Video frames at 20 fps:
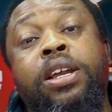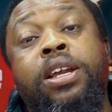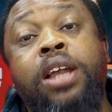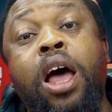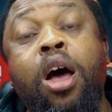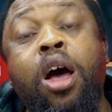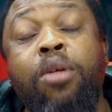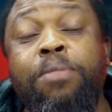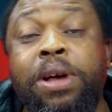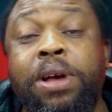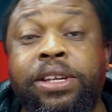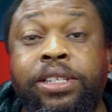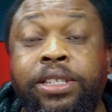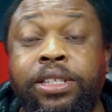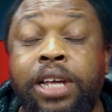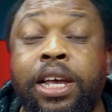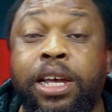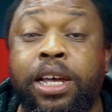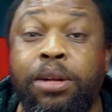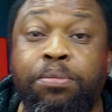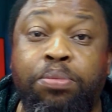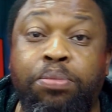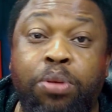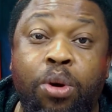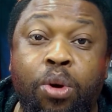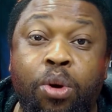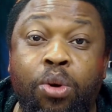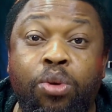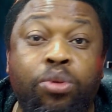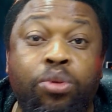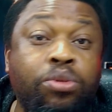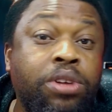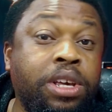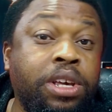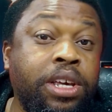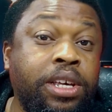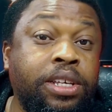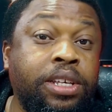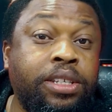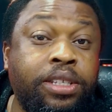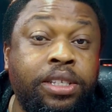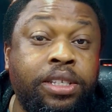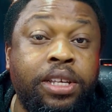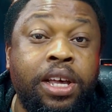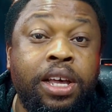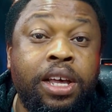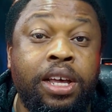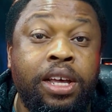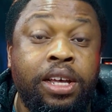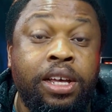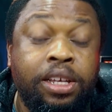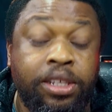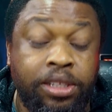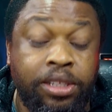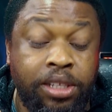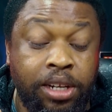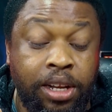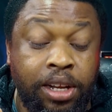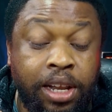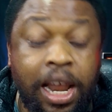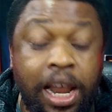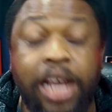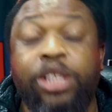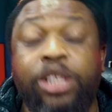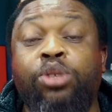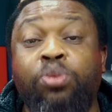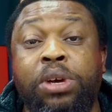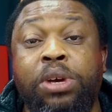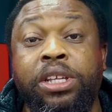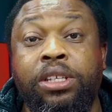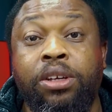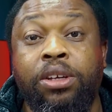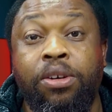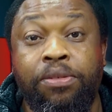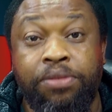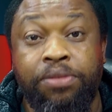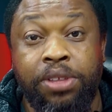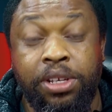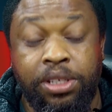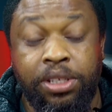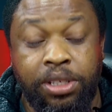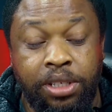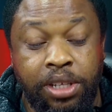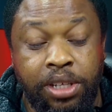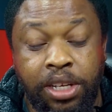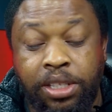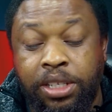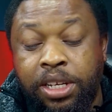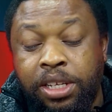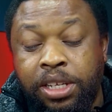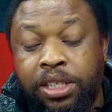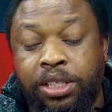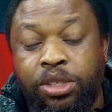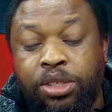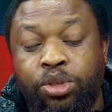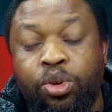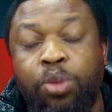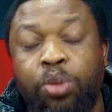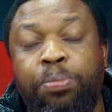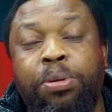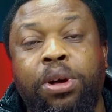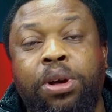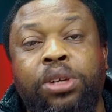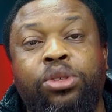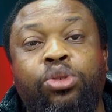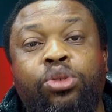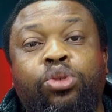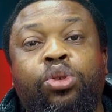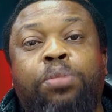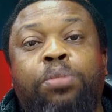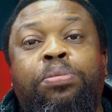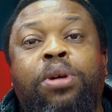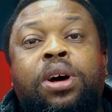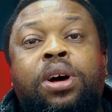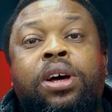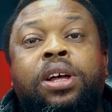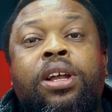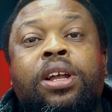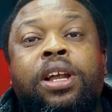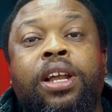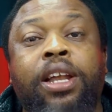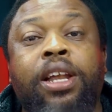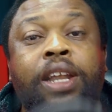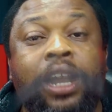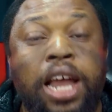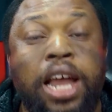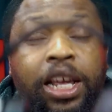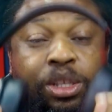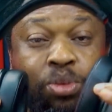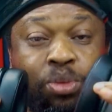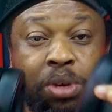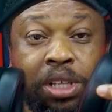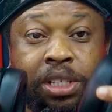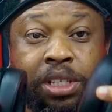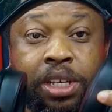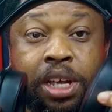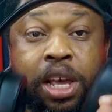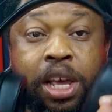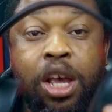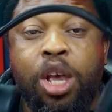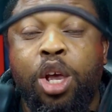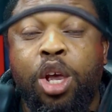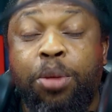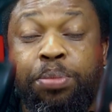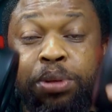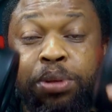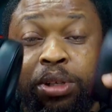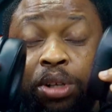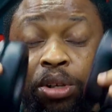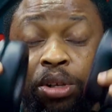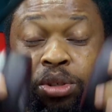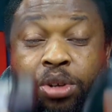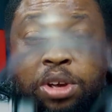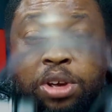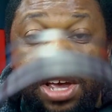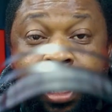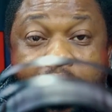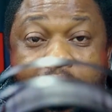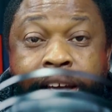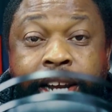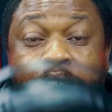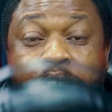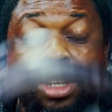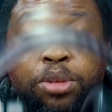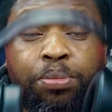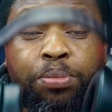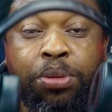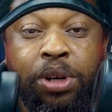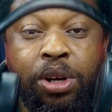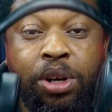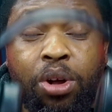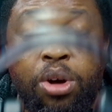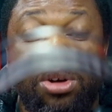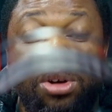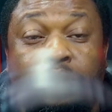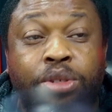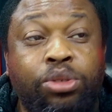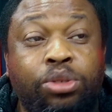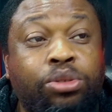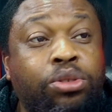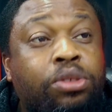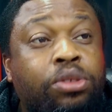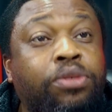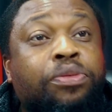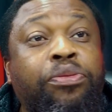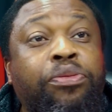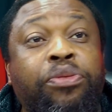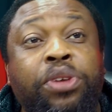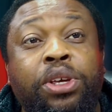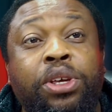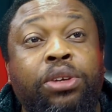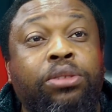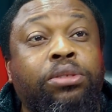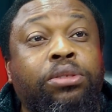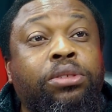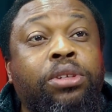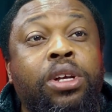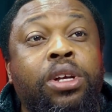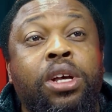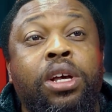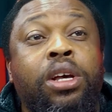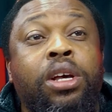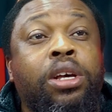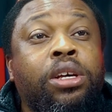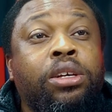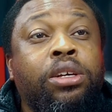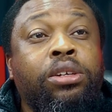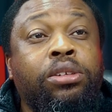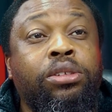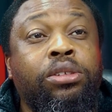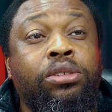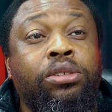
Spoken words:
Now my second pro is the lightweight of this. This is super lightweight. You put it on your head and you put it on, you don't feel the